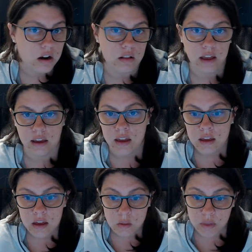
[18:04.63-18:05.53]
Like,
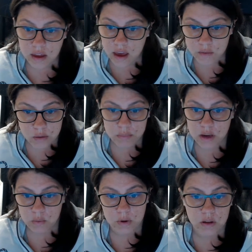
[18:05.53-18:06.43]
will I ever be
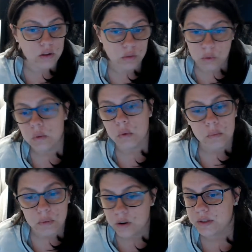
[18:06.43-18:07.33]
a real normal
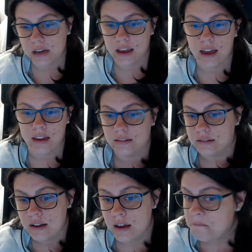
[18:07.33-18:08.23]
person again?
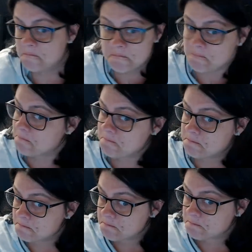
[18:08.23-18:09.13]

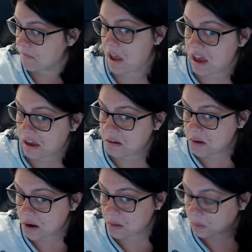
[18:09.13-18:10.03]
I don't
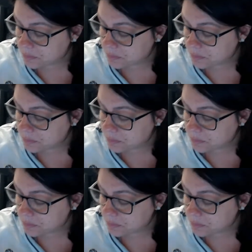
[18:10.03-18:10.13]
know.